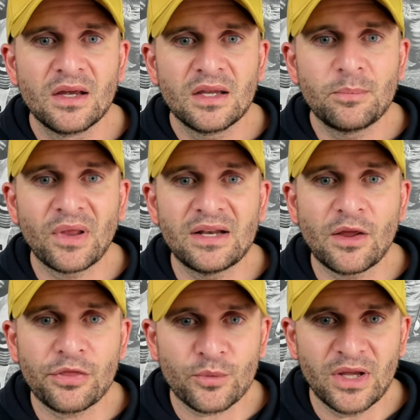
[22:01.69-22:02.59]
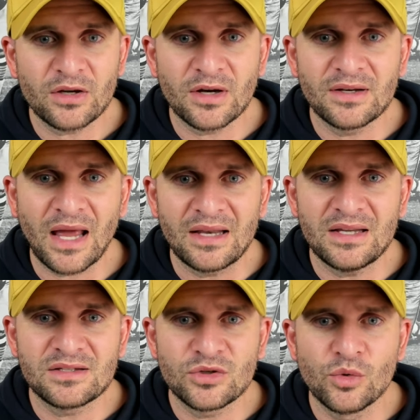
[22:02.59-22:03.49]
He played three hundred
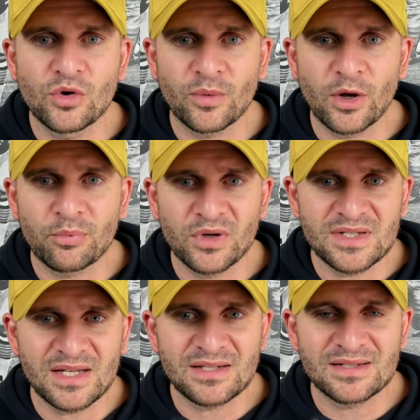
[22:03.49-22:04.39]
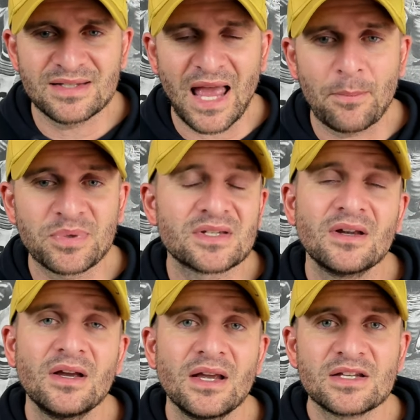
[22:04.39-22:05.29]
ninety-two career preseason snaps.
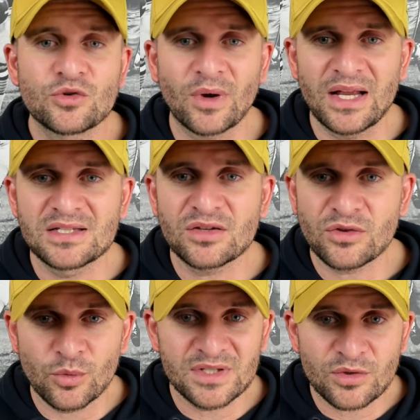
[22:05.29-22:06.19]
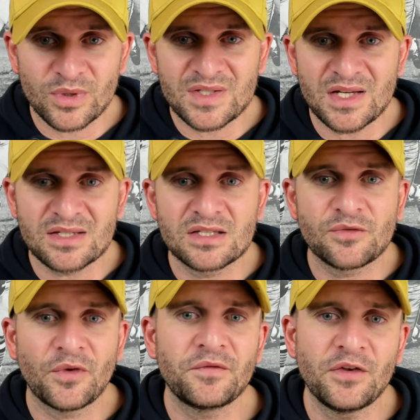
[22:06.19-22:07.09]
His grades through his three seasons,
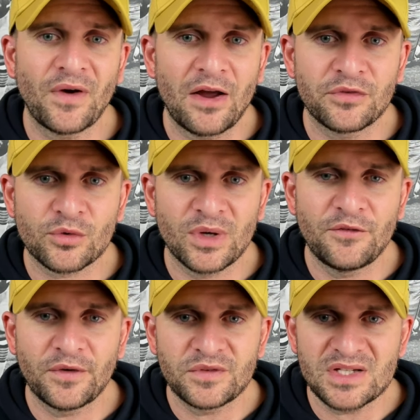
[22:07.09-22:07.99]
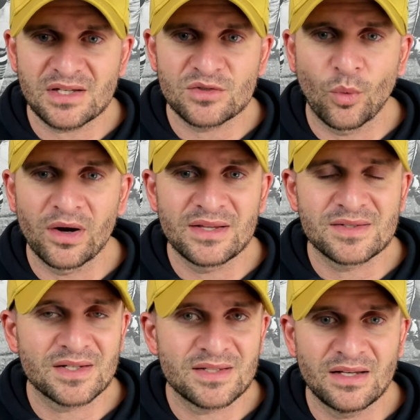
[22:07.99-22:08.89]
fifty-five three, fifty-six one, and
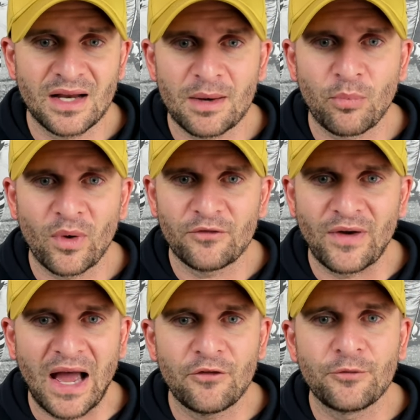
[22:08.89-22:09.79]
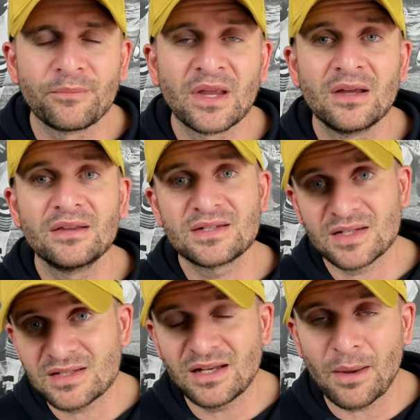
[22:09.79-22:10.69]
sixty-nine point five. The
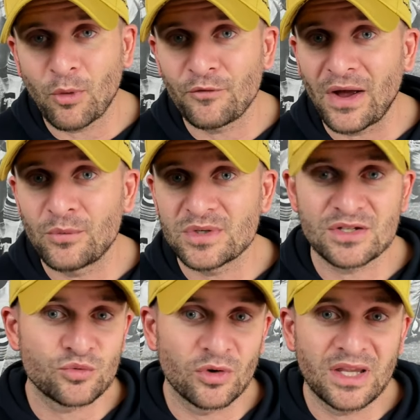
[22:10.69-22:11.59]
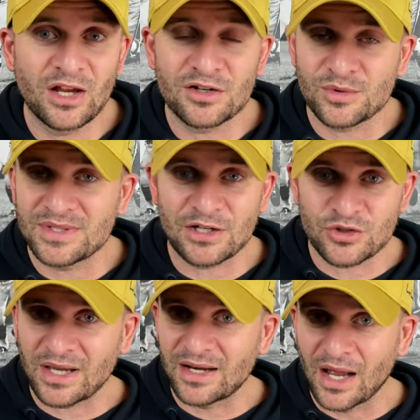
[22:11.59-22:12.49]
sixty-nine point five was his rookie year, so he's
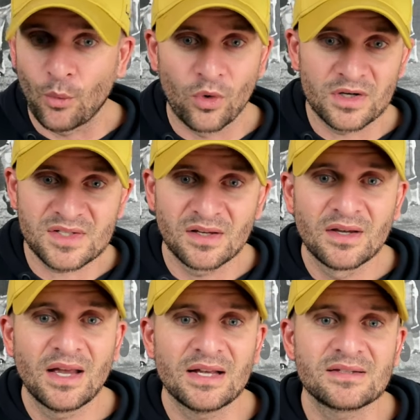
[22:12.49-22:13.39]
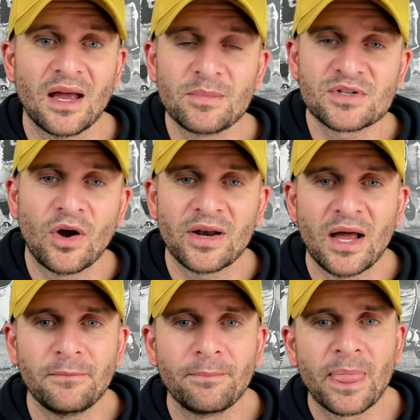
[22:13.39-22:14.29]
actually kind of got worse as time has gone
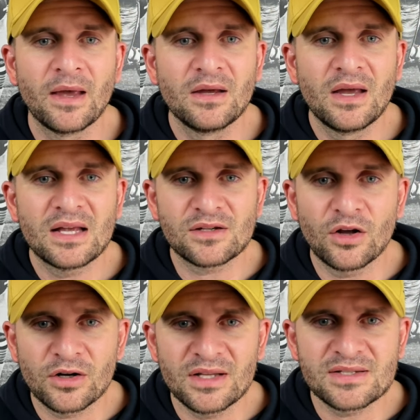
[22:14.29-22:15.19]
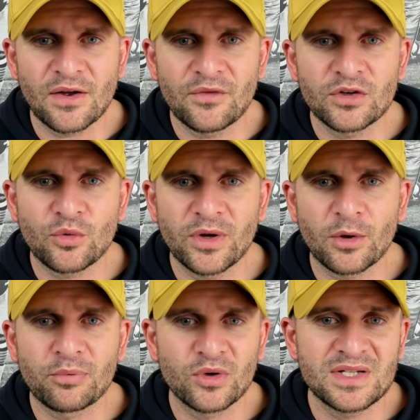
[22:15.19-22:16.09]
on. Has one hundred seven career
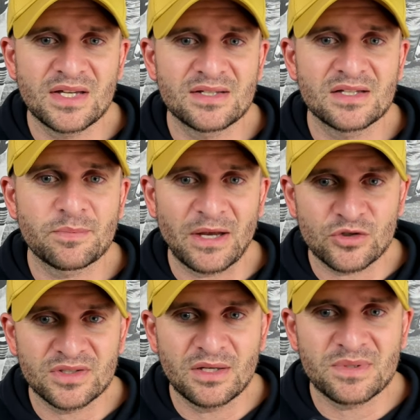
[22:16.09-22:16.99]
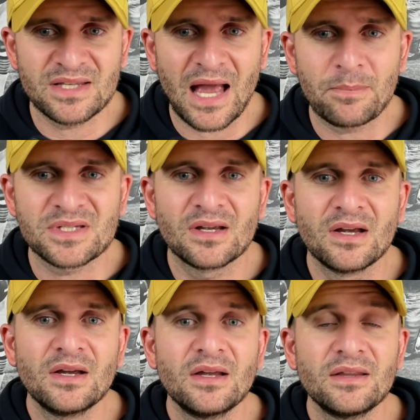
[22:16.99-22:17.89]
preseason special team snaps.
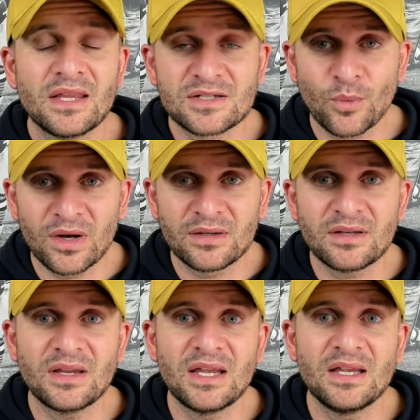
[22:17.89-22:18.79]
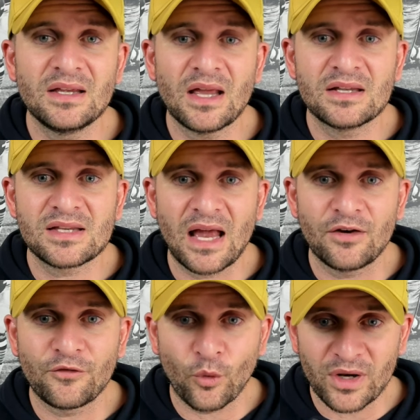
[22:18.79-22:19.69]
This one, he has had
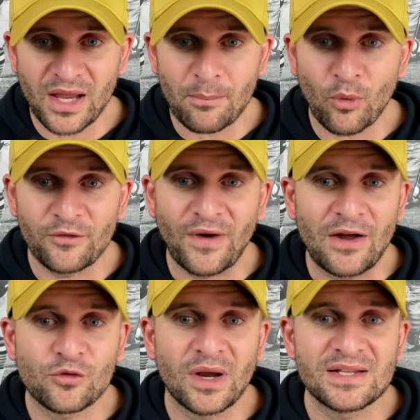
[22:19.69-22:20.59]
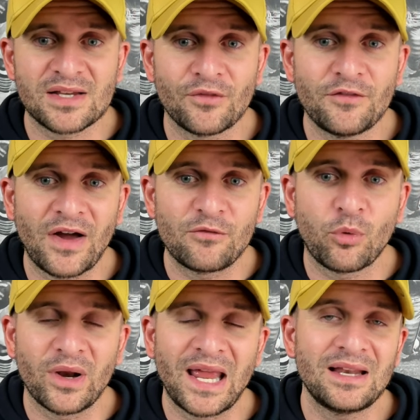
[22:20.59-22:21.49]
a forty-eight point five grade, seventy-five
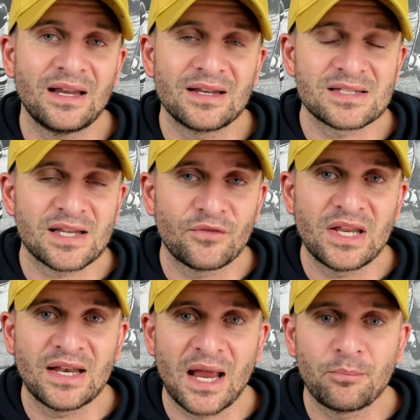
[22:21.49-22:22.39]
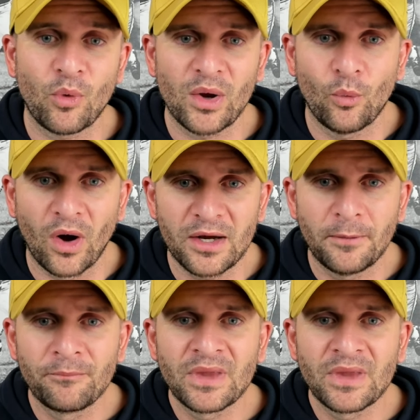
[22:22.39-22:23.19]
point eight, and a seventy-nine point one.